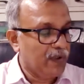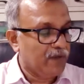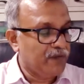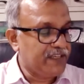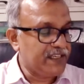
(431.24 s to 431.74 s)

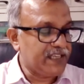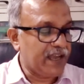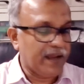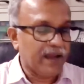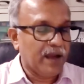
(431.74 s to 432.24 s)
which is
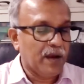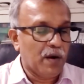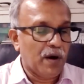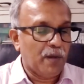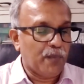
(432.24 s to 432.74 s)
a
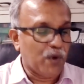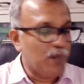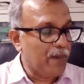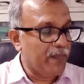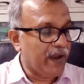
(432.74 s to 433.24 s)

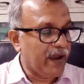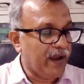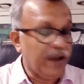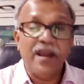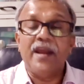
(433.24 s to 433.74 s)
problem
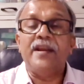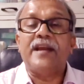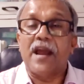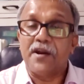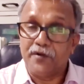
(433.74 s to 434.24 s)
in
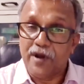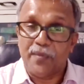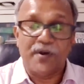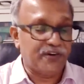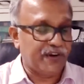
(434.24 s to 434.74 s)
canned tuna
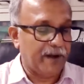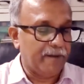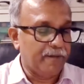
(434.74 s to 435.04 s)
production.